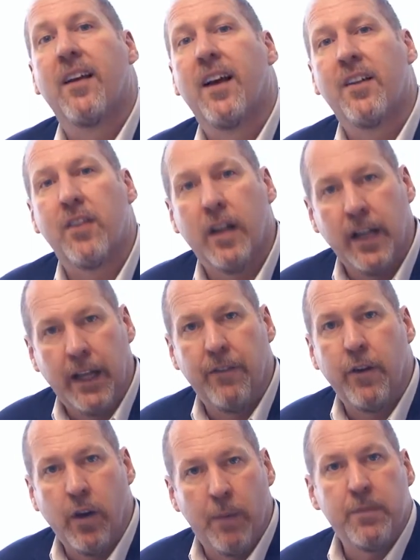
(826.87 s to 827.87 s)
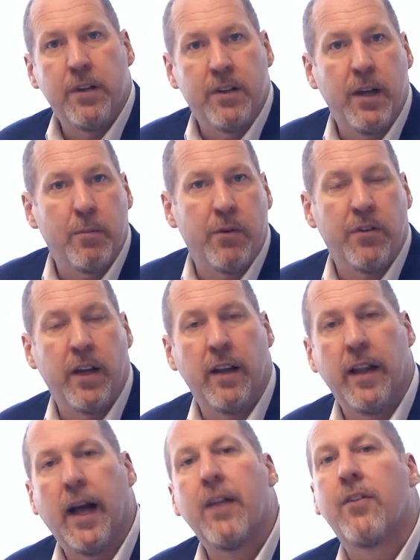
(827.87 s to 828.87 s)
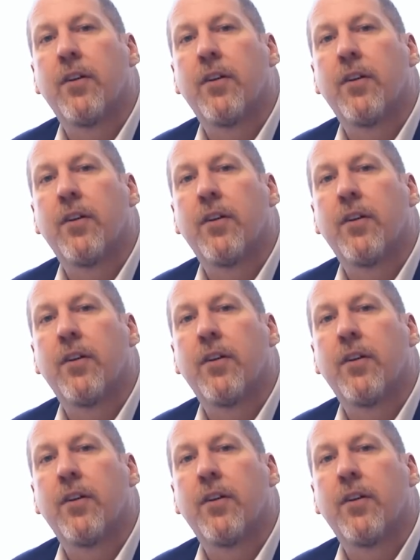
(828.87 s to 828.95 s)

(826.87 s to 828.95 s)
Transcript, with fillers: it's going to give you up to 10% of that,